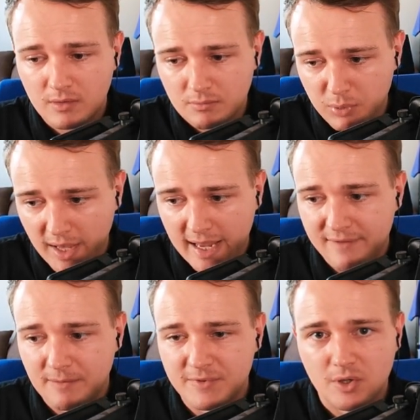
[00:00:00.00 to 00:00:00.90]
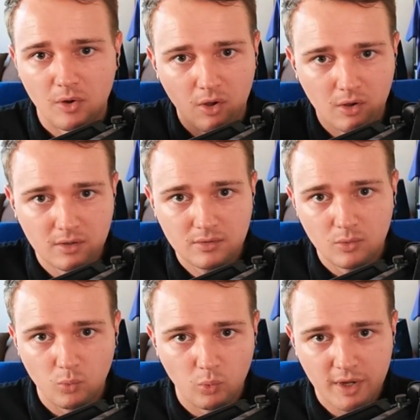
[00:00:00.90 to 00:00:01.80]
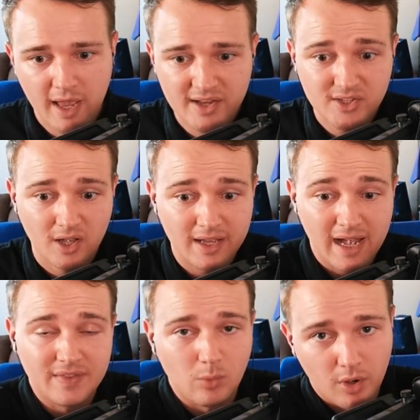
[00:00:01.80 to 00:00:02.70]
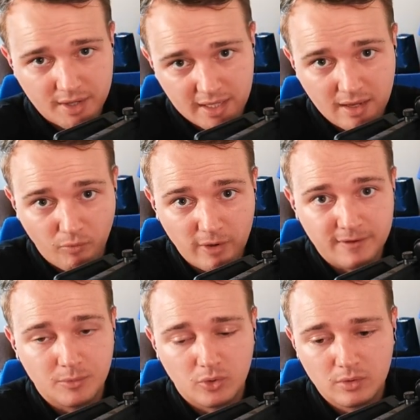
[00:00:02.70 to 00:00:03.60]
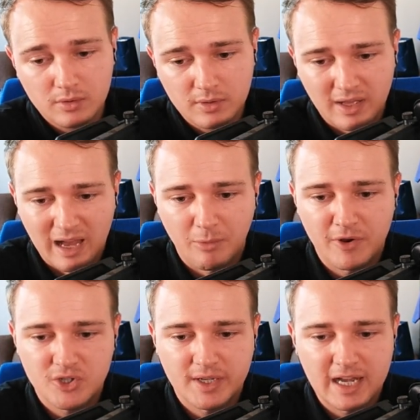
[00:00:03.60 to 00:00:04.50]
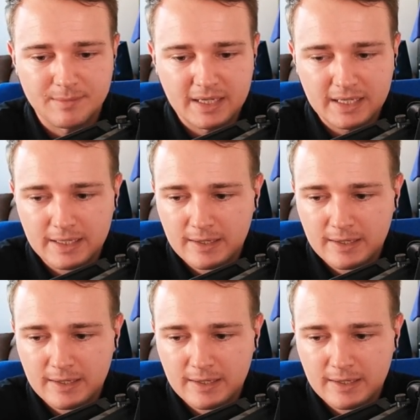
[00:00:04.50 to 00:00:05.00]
playing FM for so long, working at SI, and then working in real football at a professional academy,